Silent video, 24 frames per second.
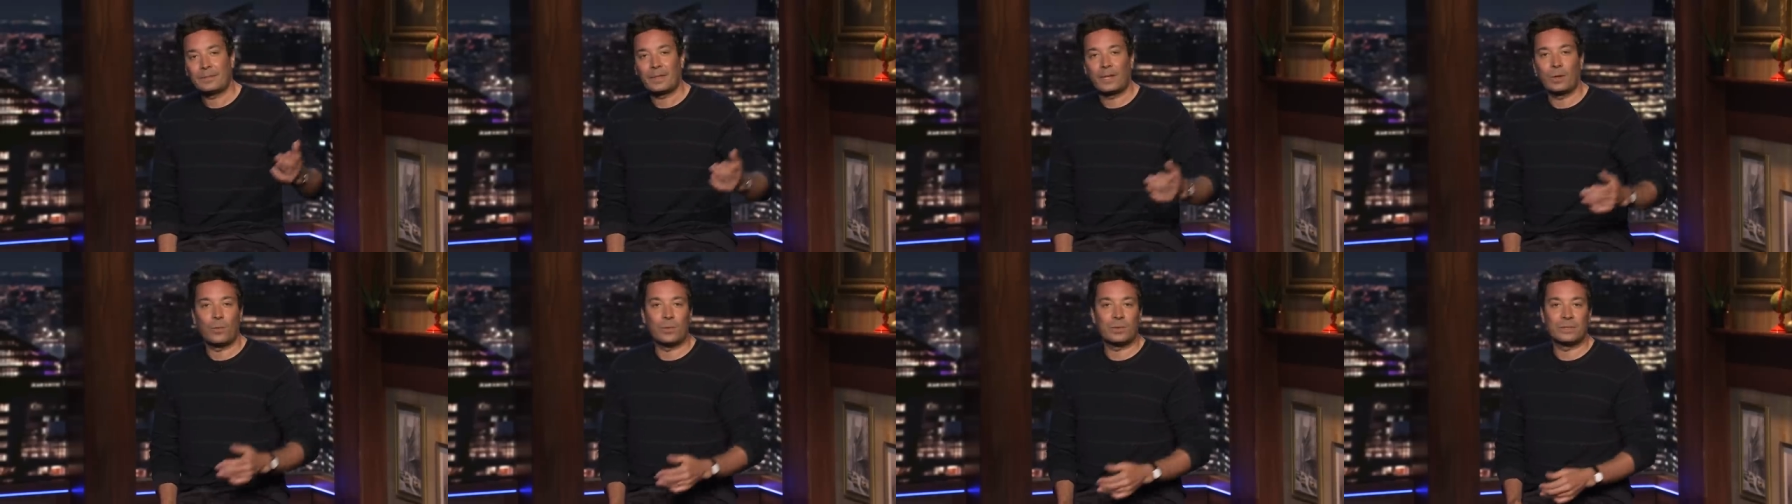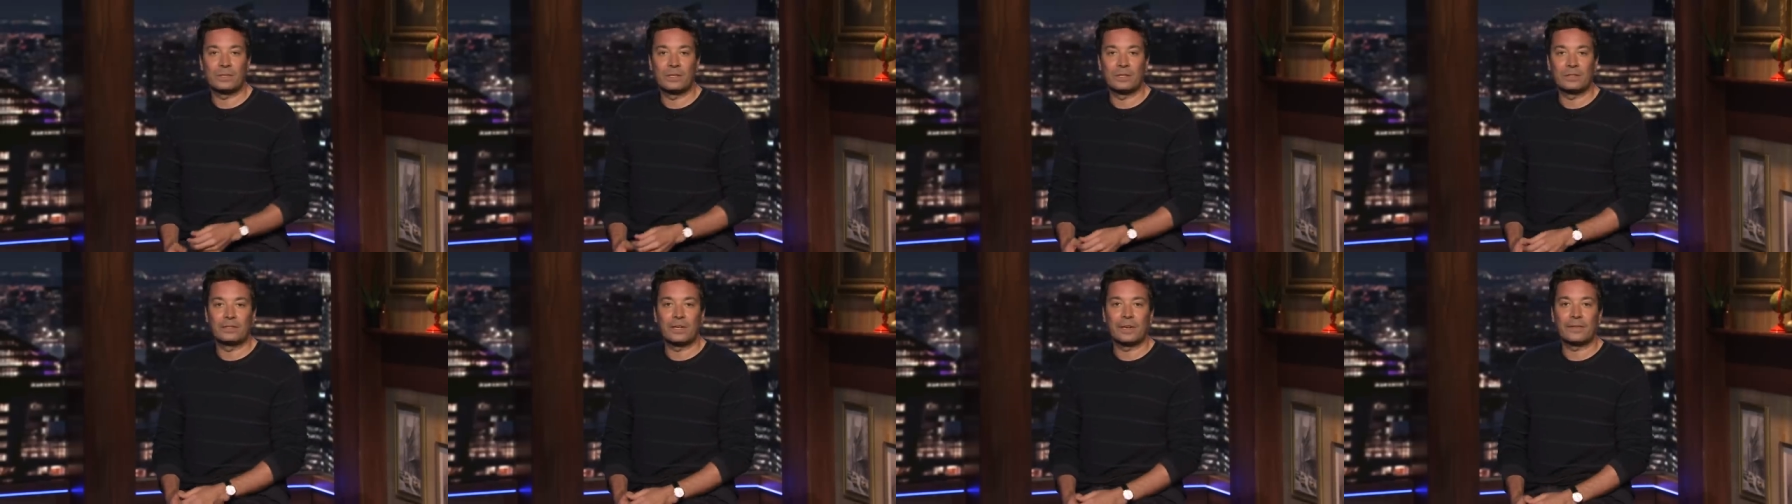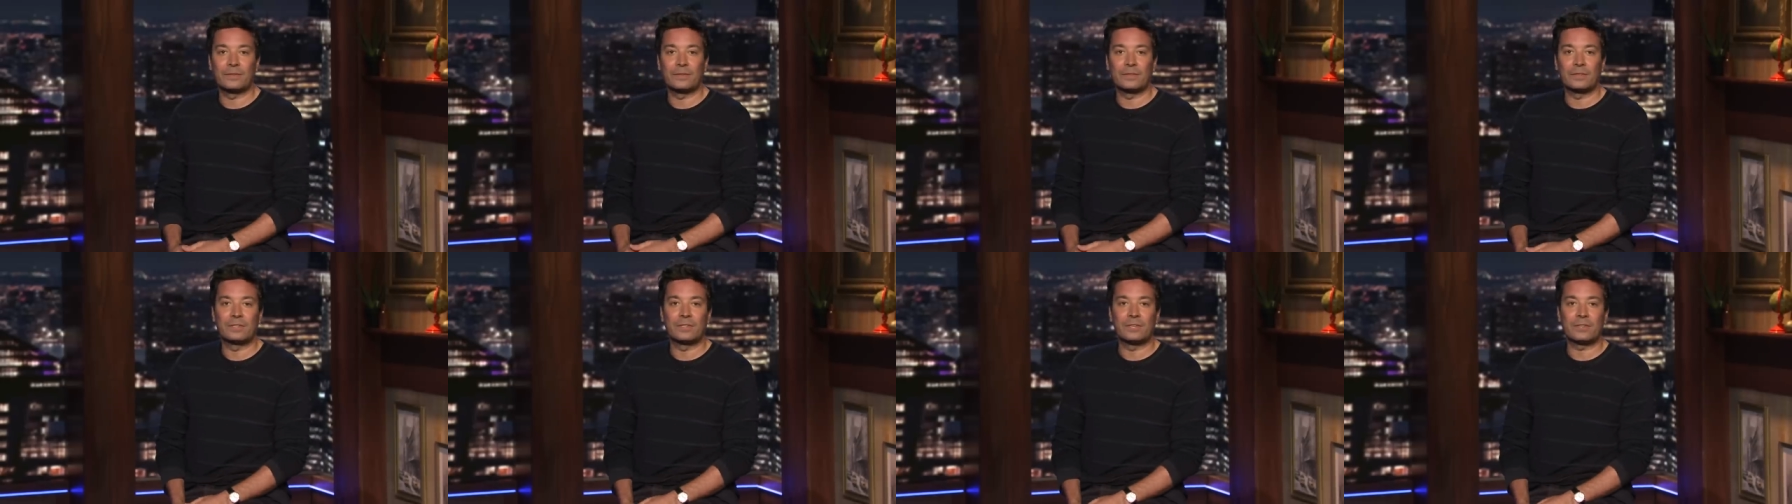It wasn't a
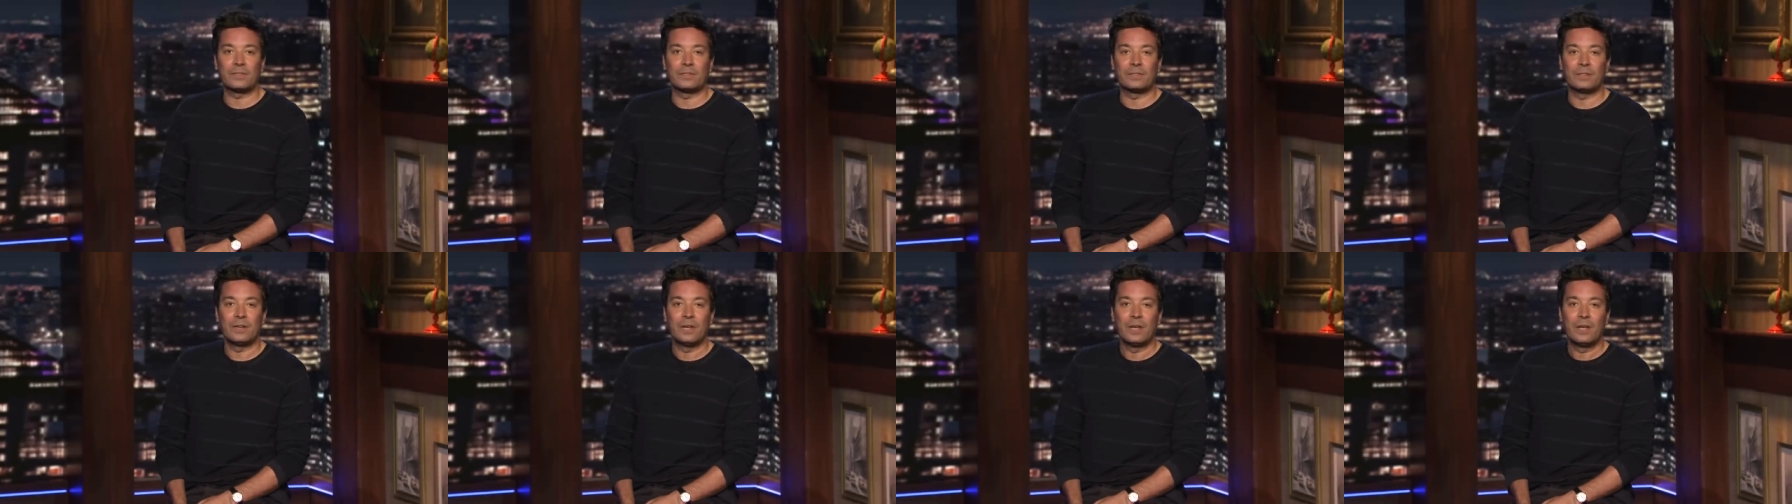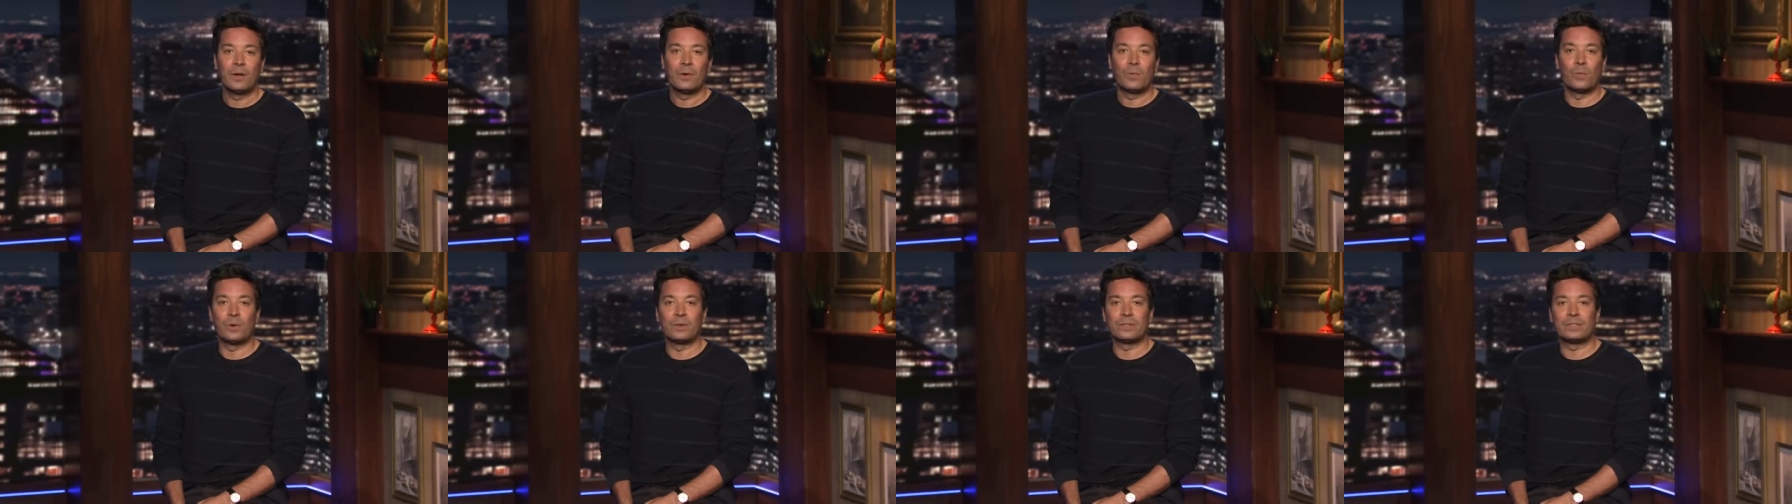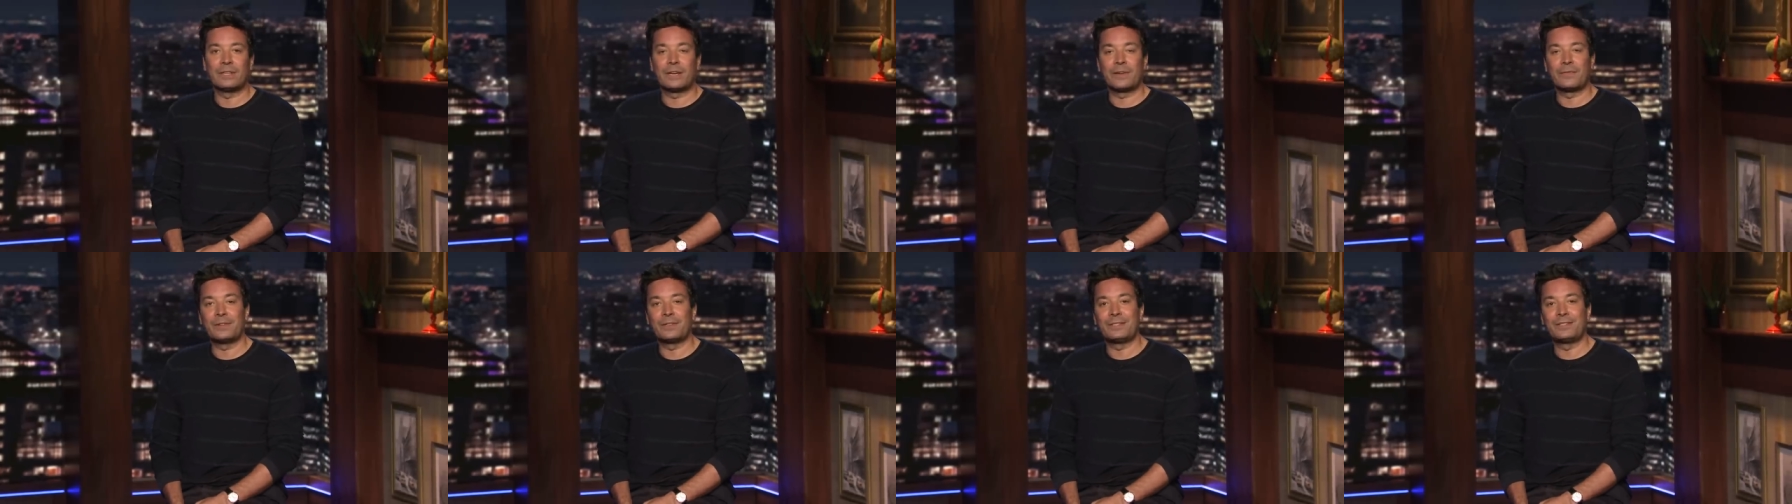tough decision. Once
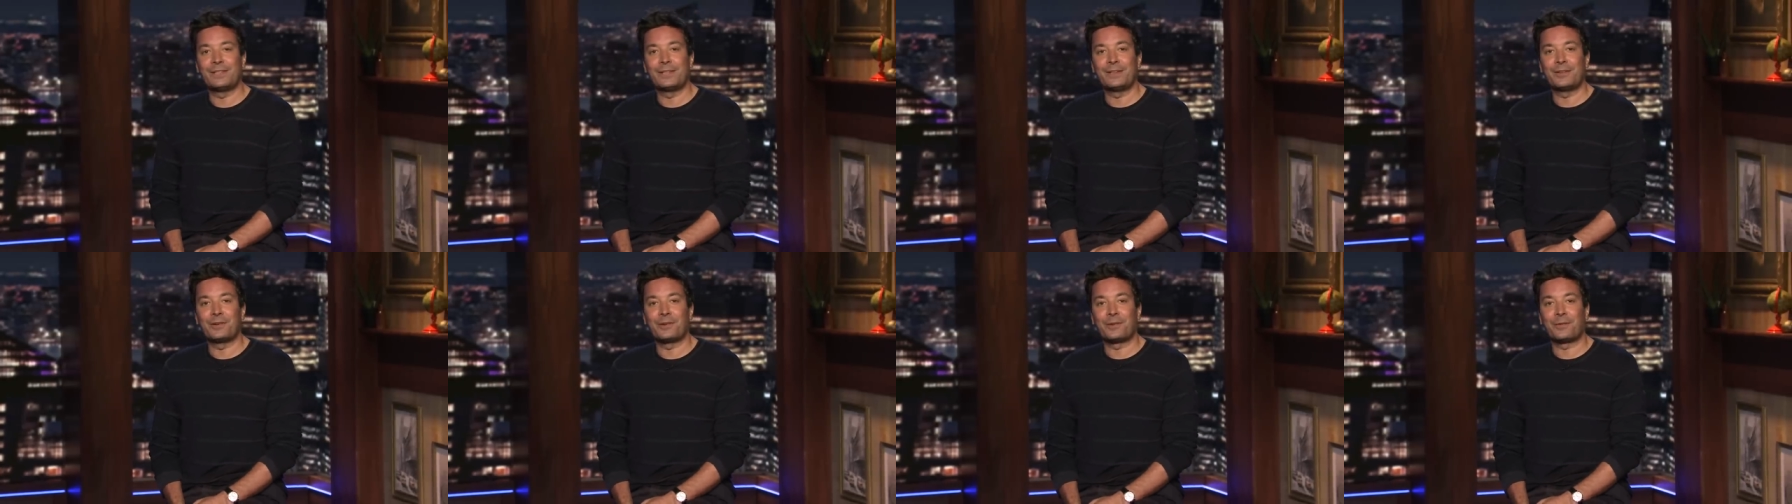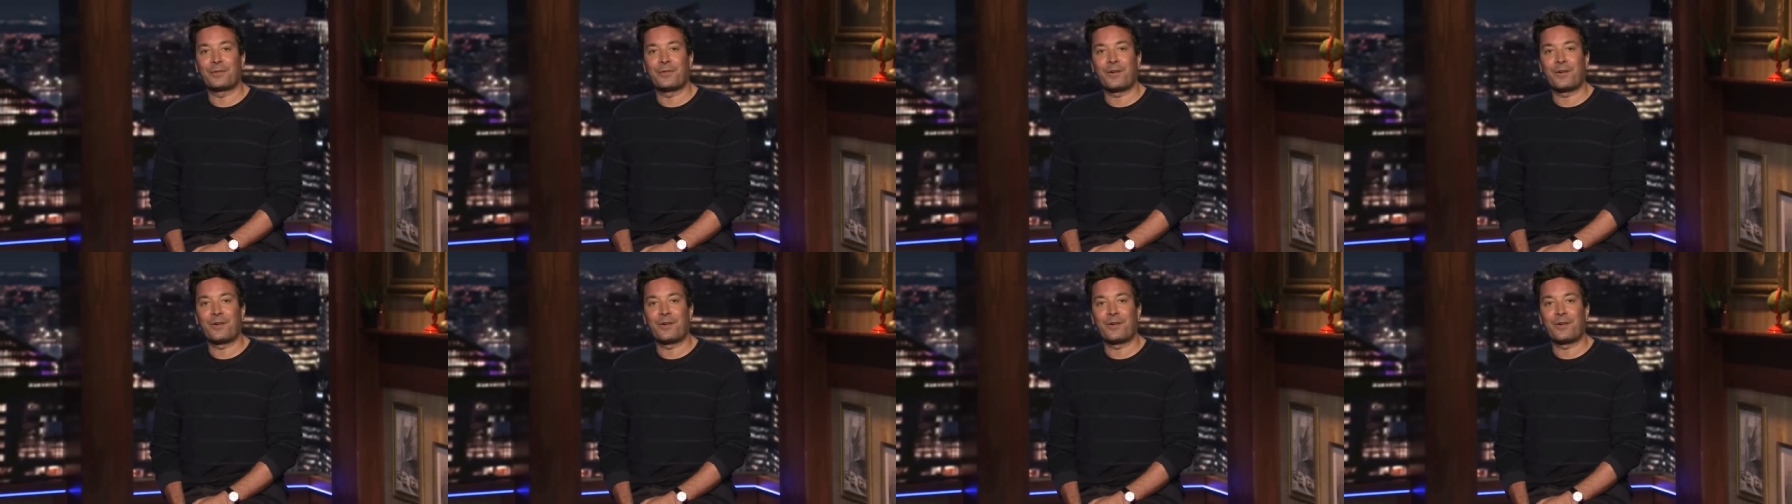every senior